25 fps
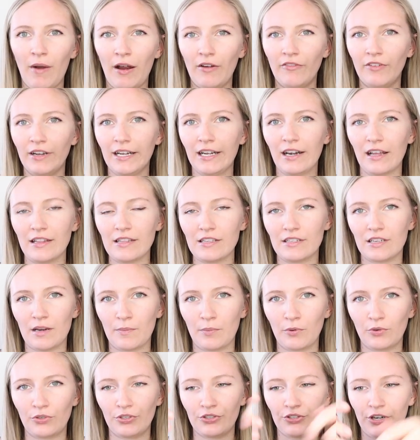I really like the
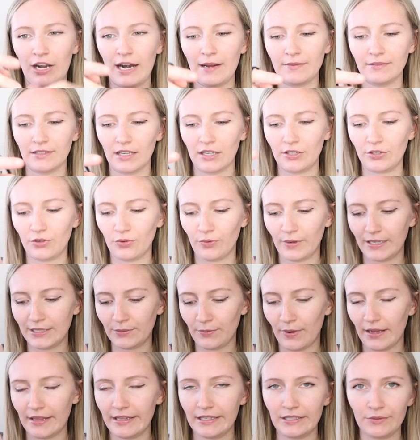double straps. I'd
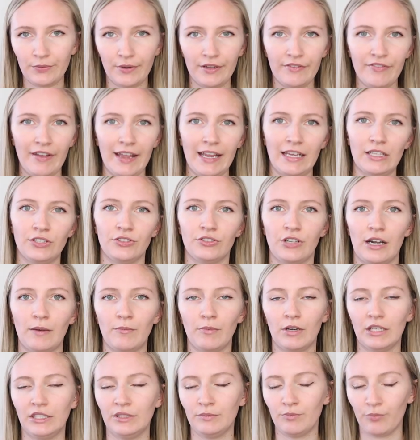always wear this with a
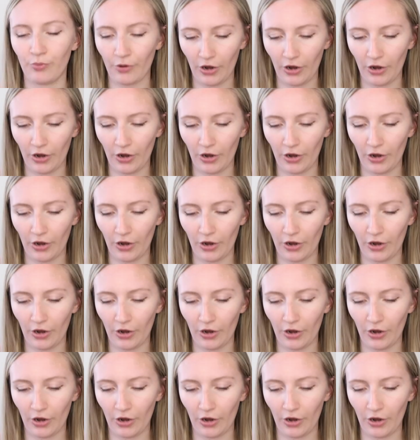strapless